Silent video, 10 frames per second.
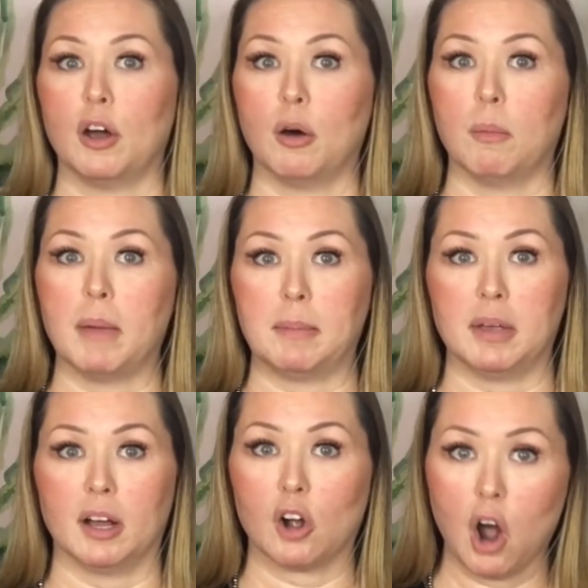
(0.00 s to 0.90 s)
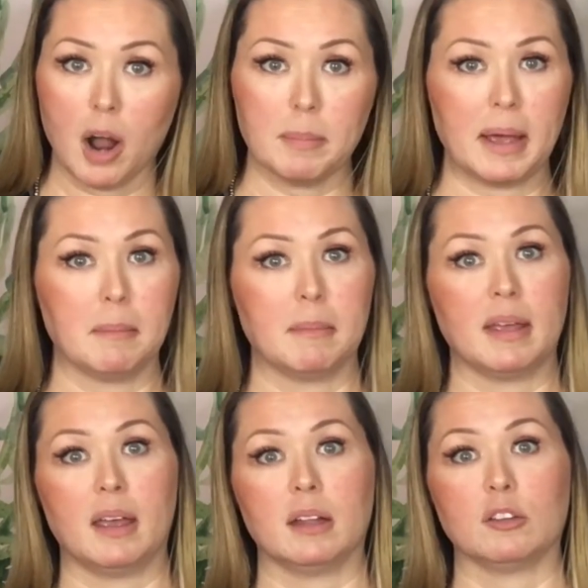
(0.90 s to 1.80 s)
maybe a car
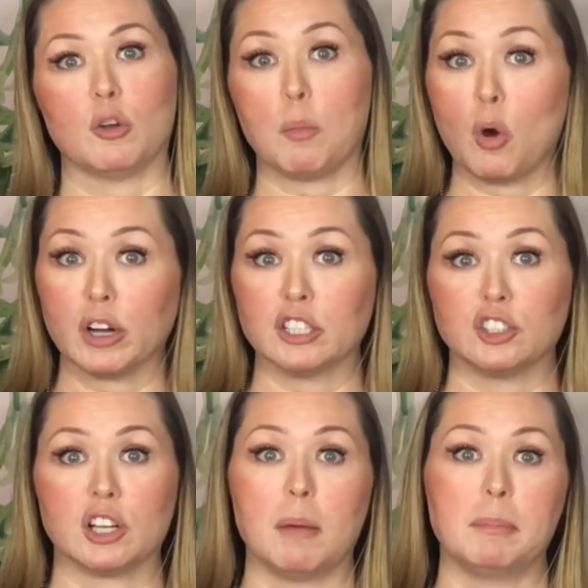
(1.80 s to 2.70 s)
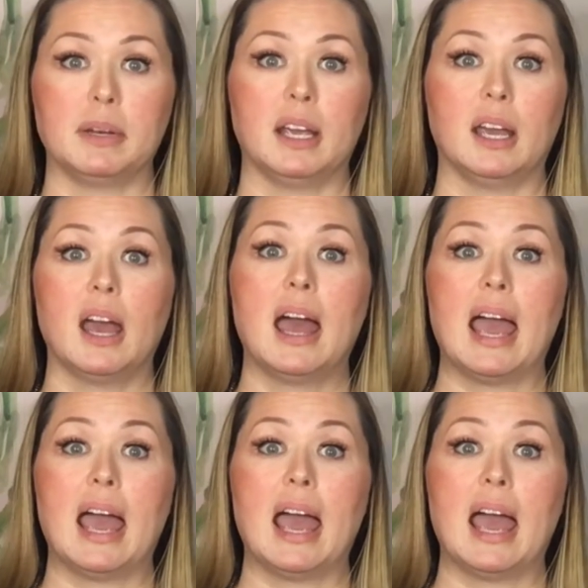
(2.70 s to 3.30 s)
payment, your mortgage company,